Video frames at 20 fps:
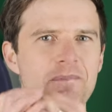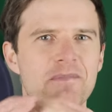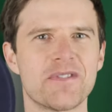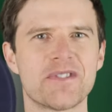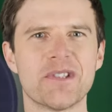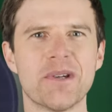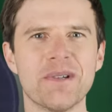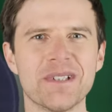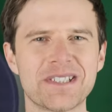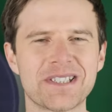
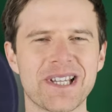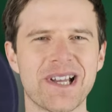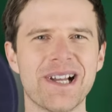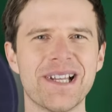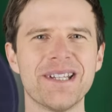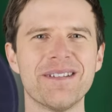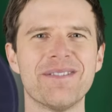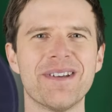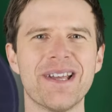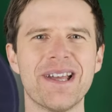So it's
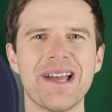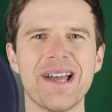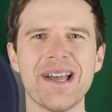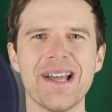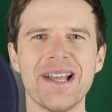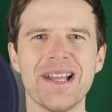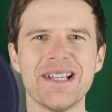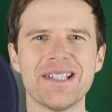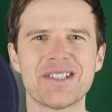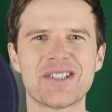kind of
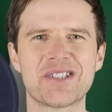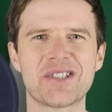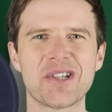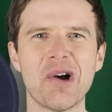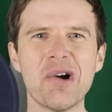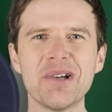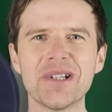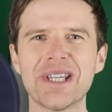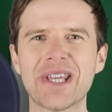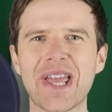a
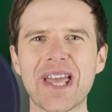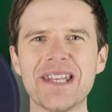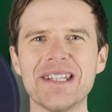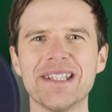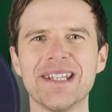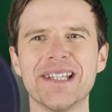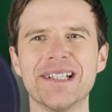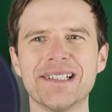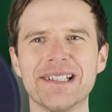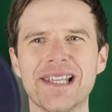song
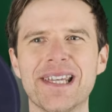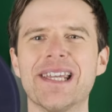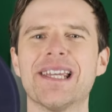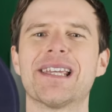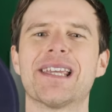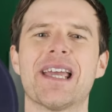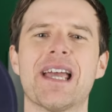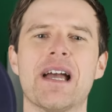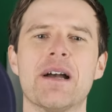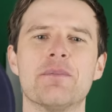ending
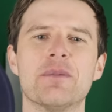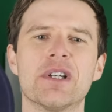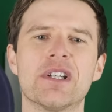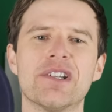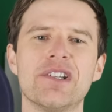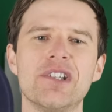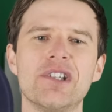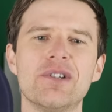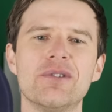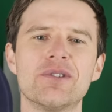lick, and we're
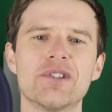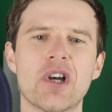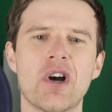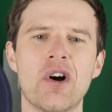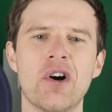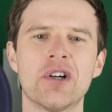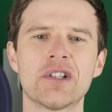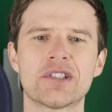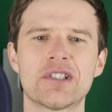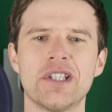going to use
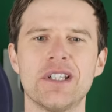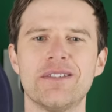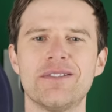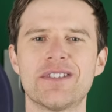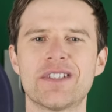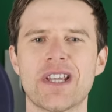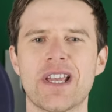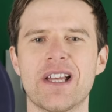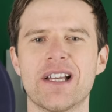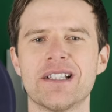
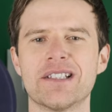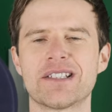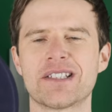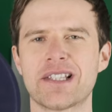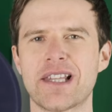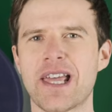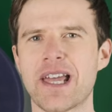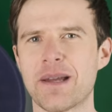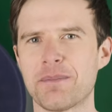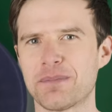octaves and
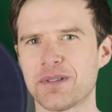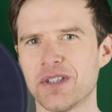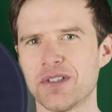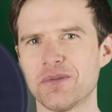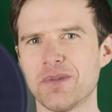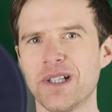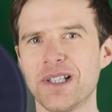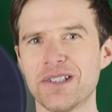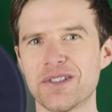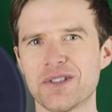slaps as
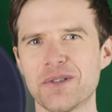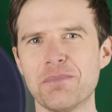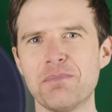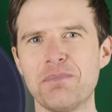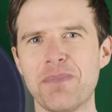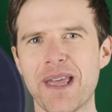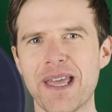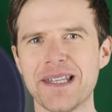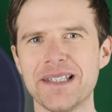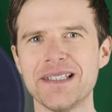well as some
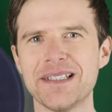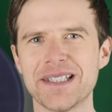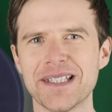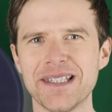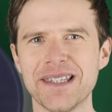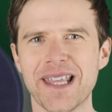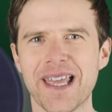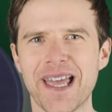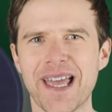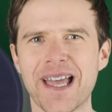bends
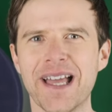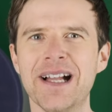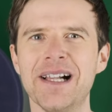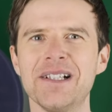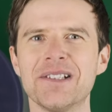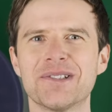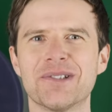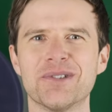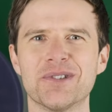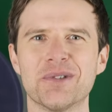in there.
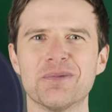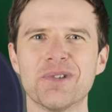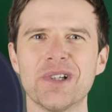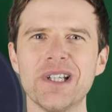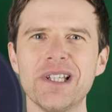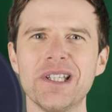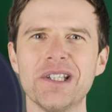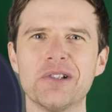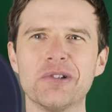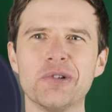So it's a
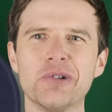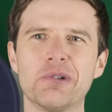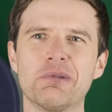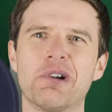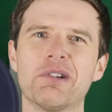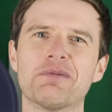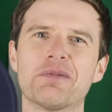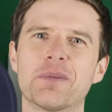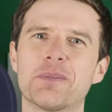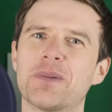really cool
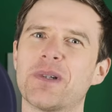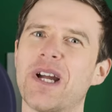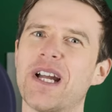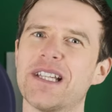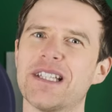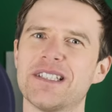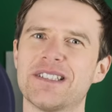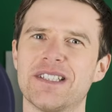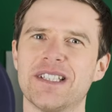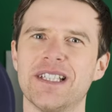one for
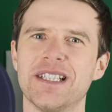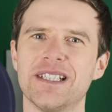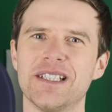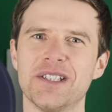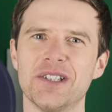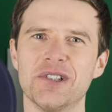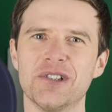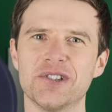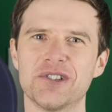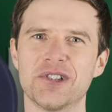practicing
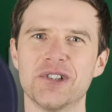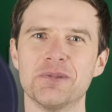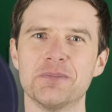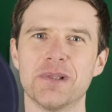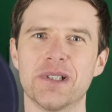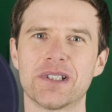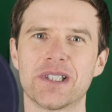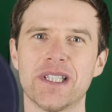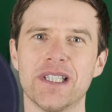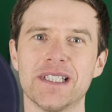your tongue
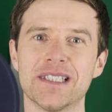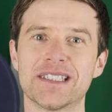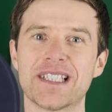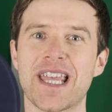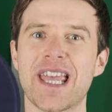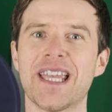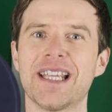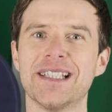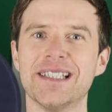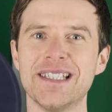blocking
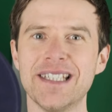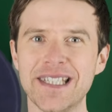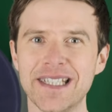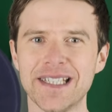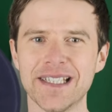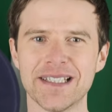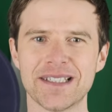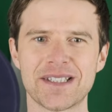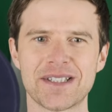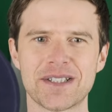
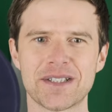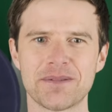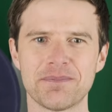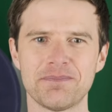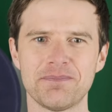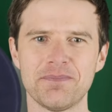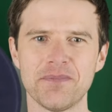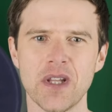techniques.